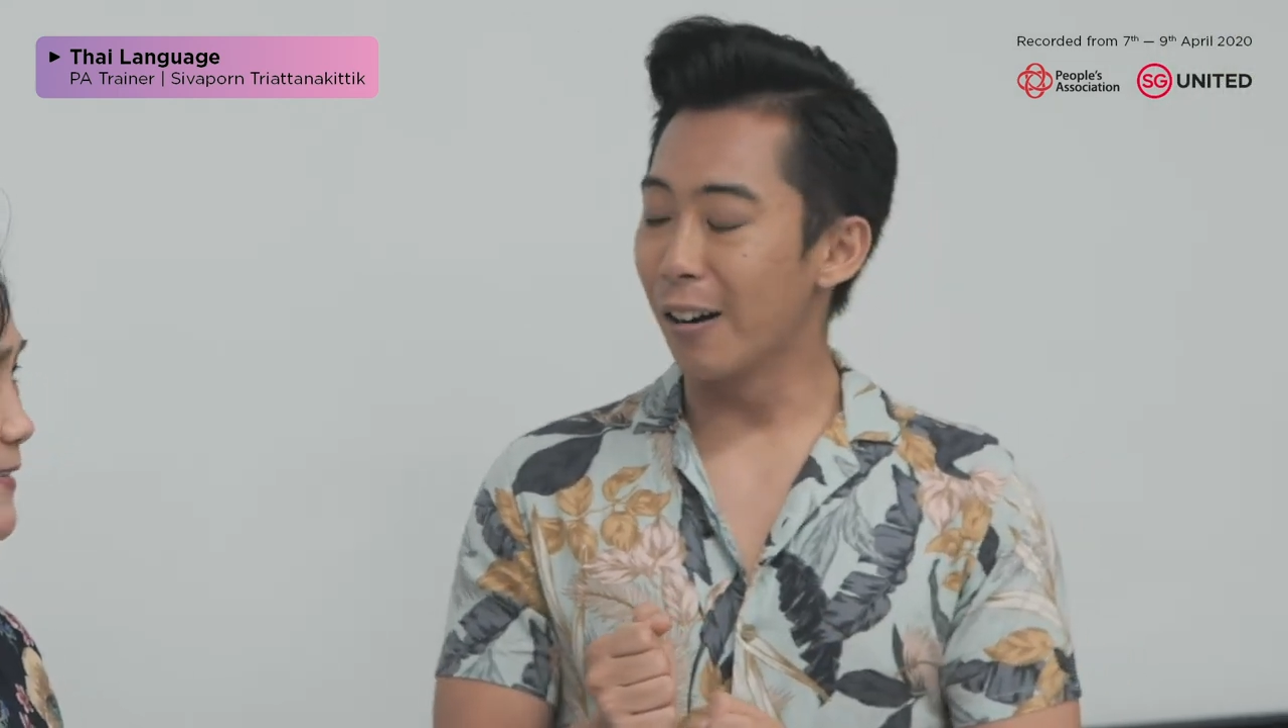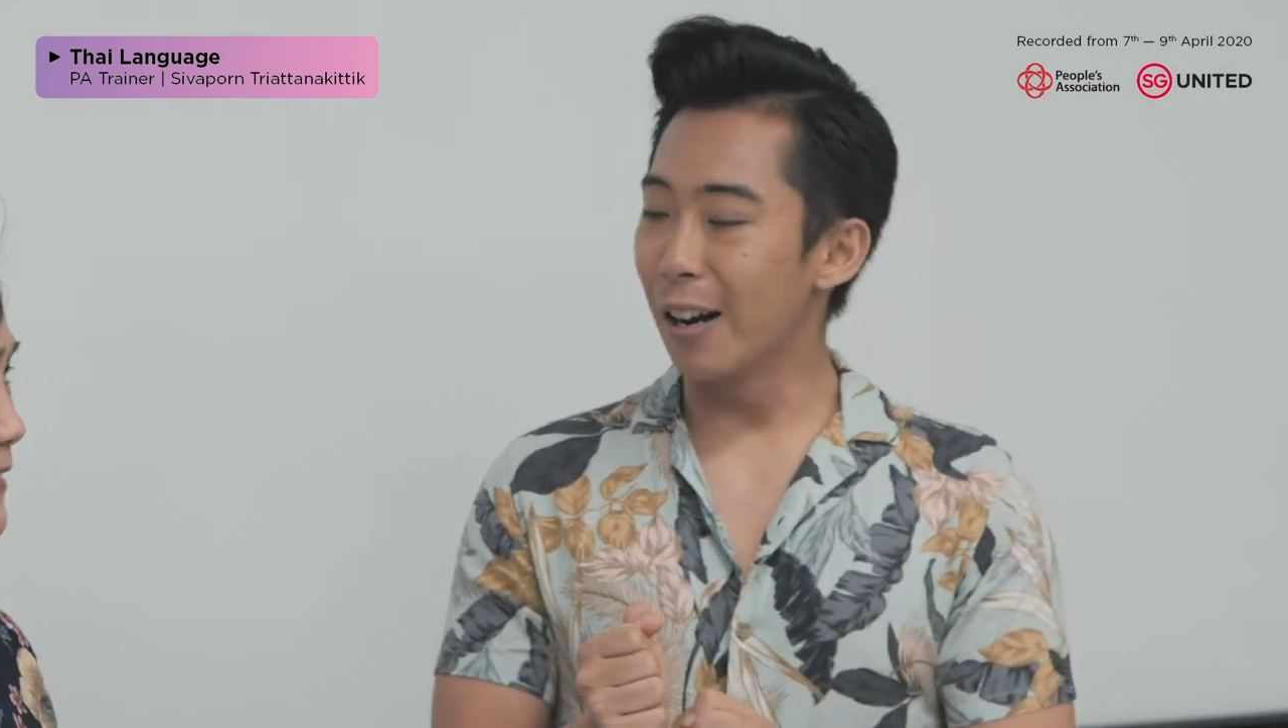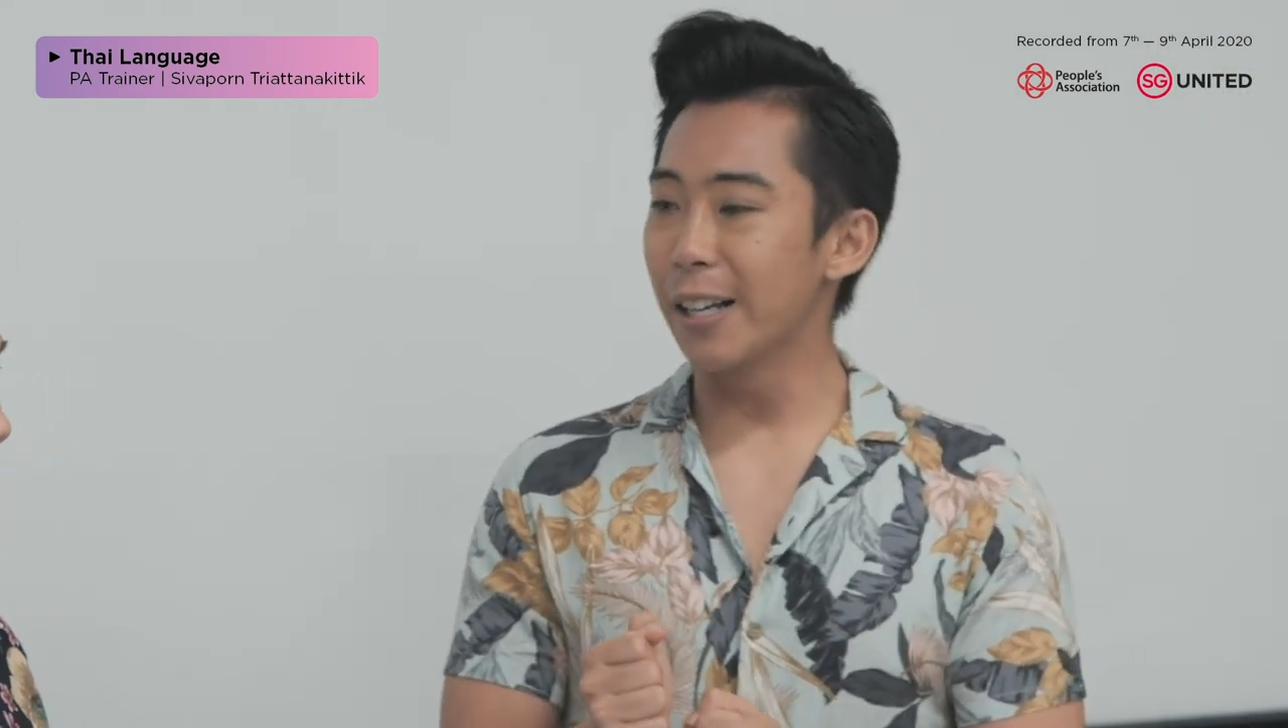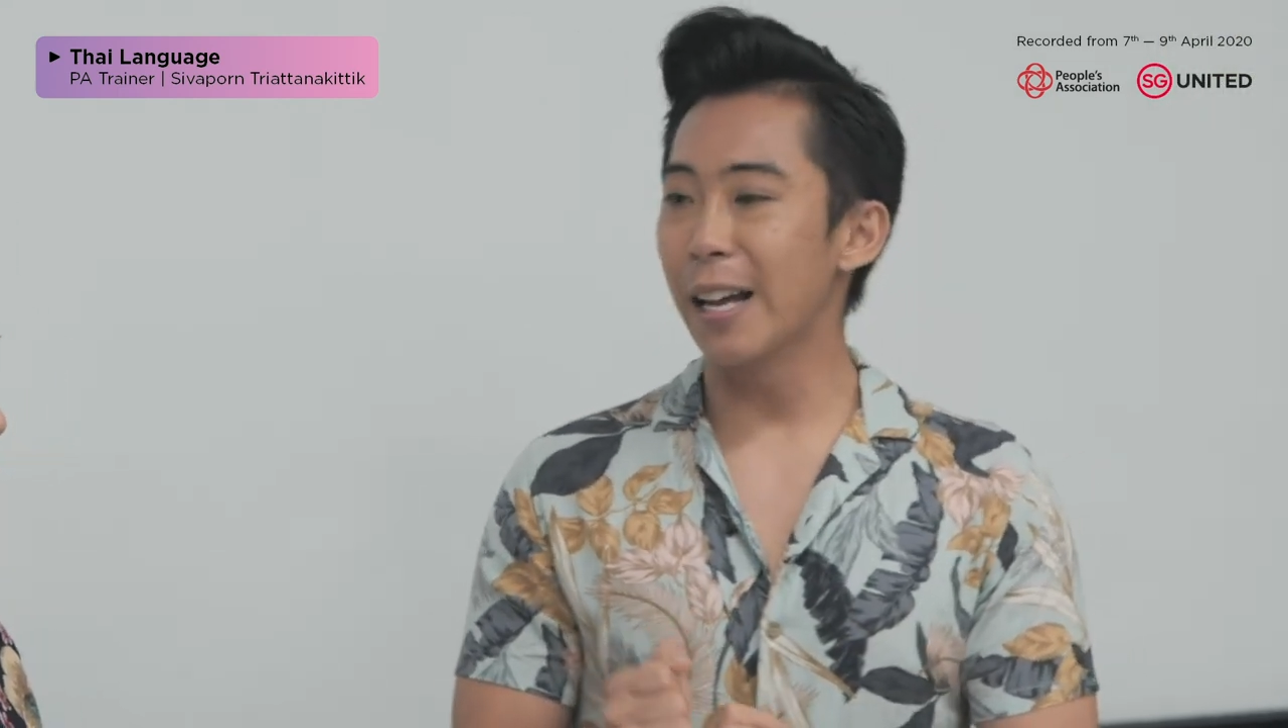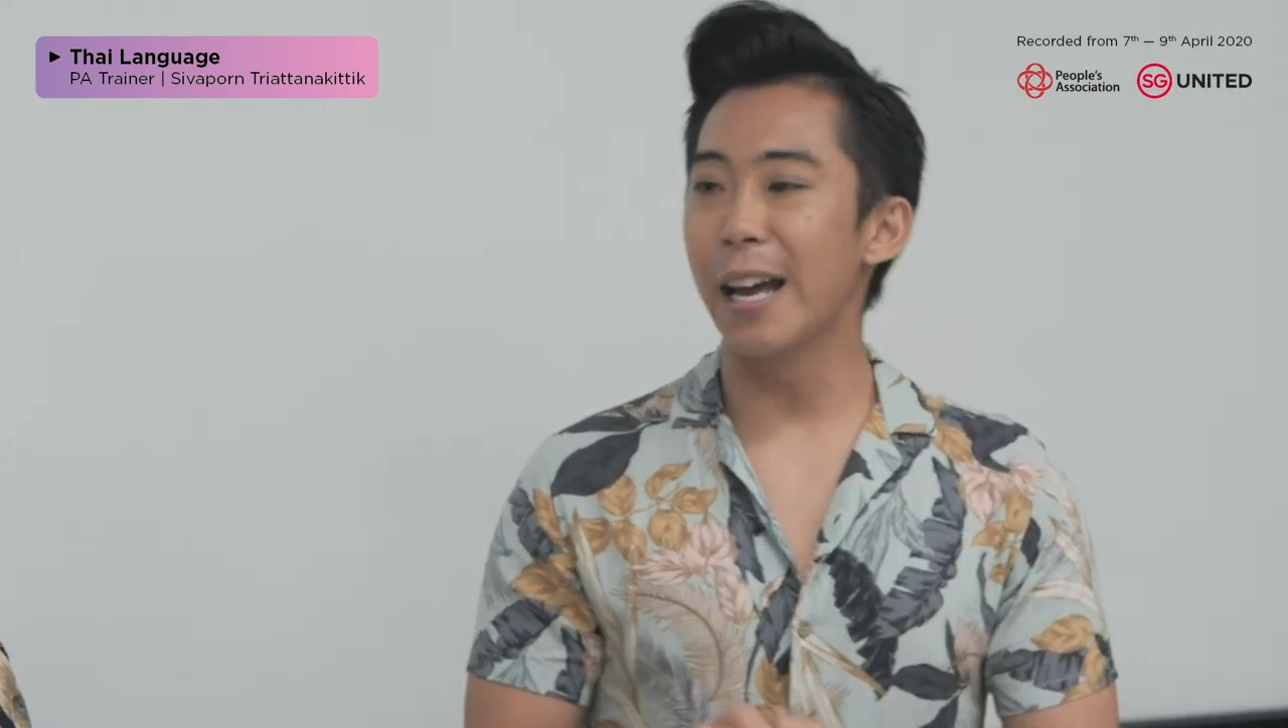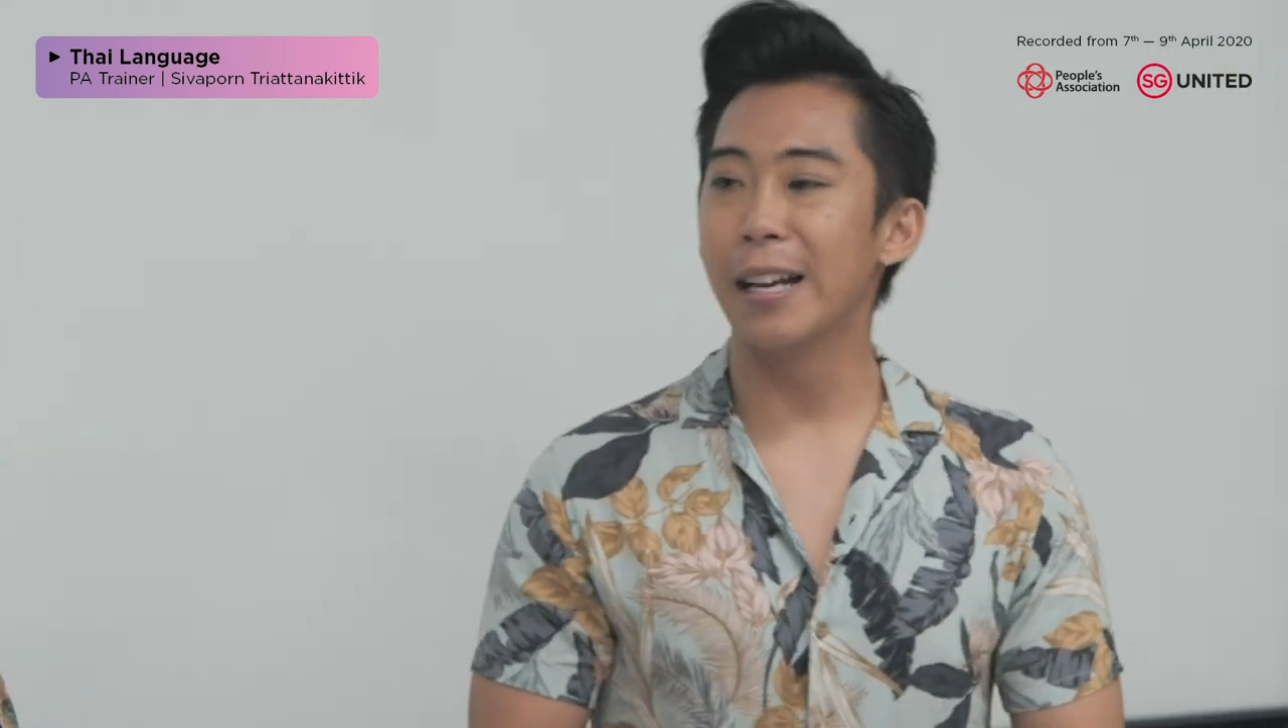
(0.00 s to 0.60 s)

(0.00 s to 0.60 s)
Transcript: All right.